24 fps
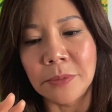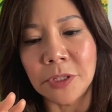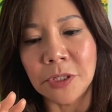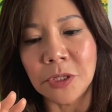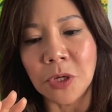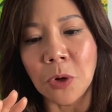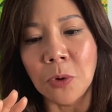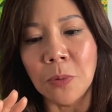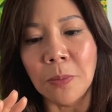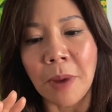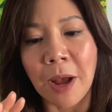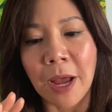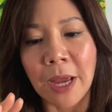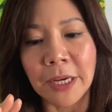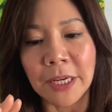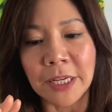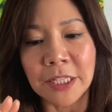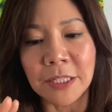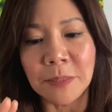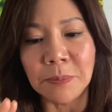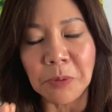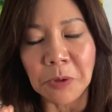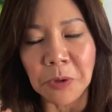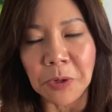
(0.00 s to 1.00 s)
so my
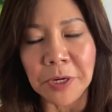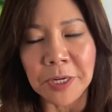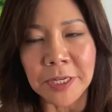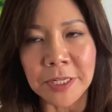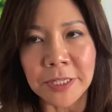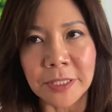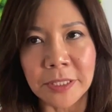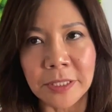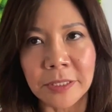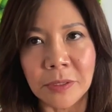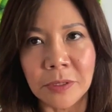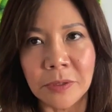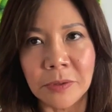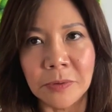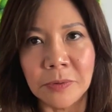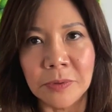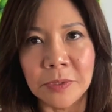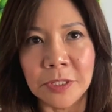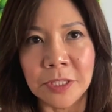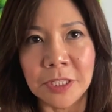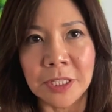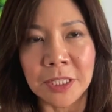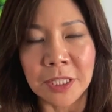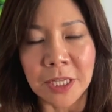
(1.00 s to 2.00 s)
experience
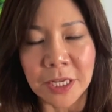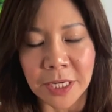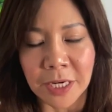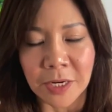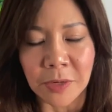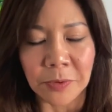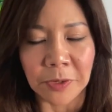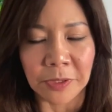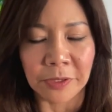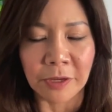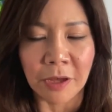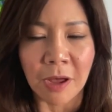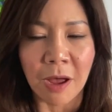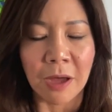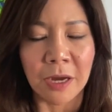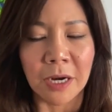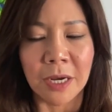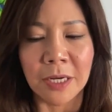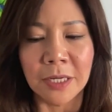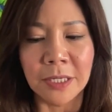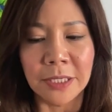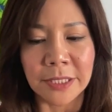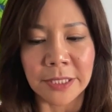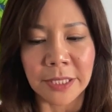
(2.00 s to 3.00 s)
sitting with
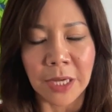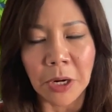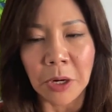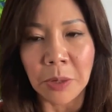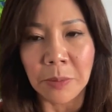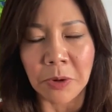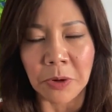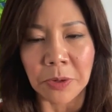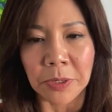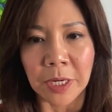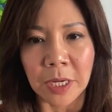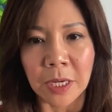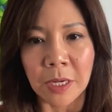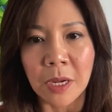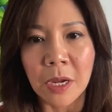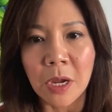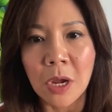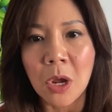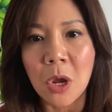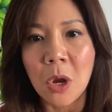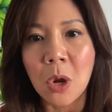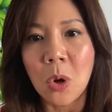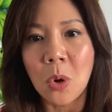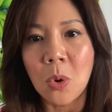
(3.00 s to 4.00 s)
kanna in ceremony
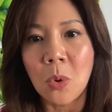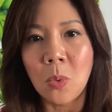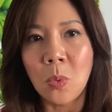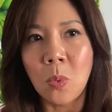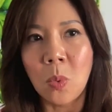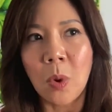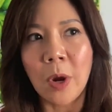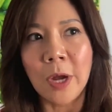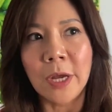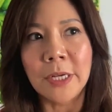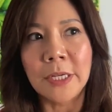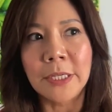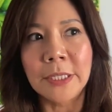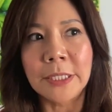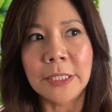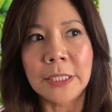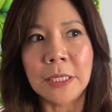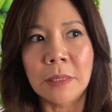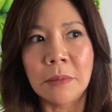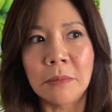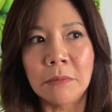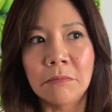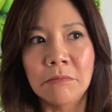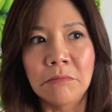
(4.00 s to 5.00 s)

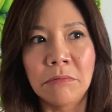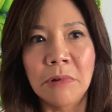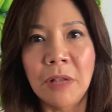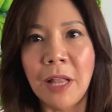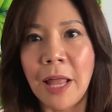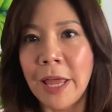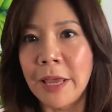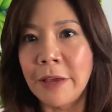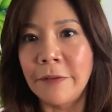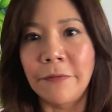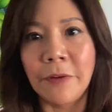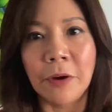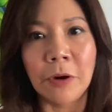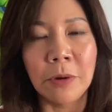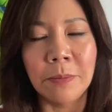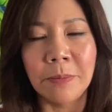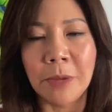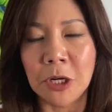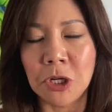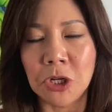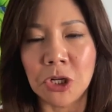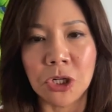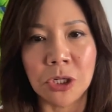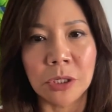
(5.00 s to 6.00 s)
was like very
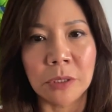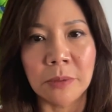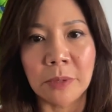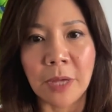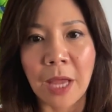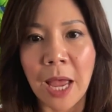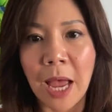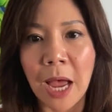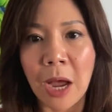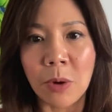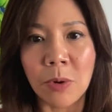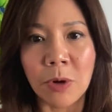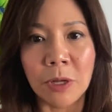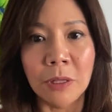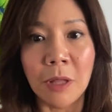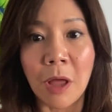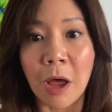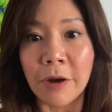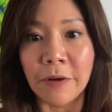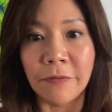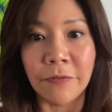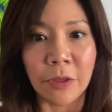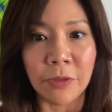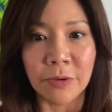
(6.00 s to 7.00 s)
much how a
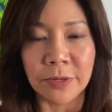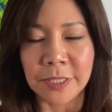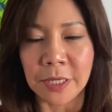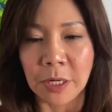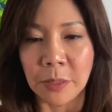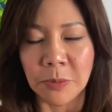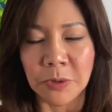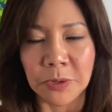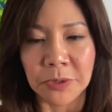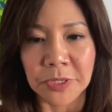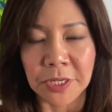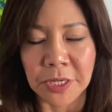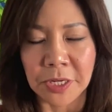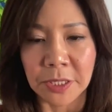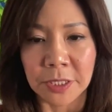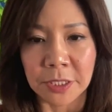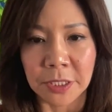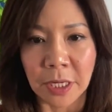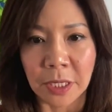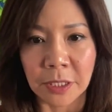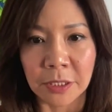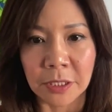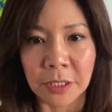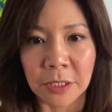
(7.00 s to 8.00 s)
lot of other ceremonies are
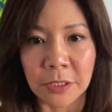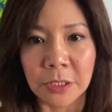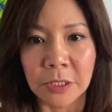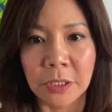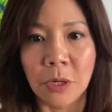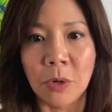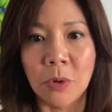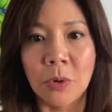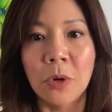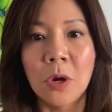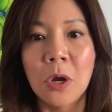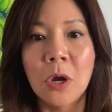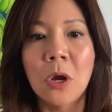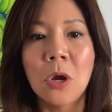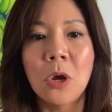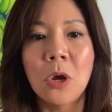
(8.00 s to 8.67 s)
conducted so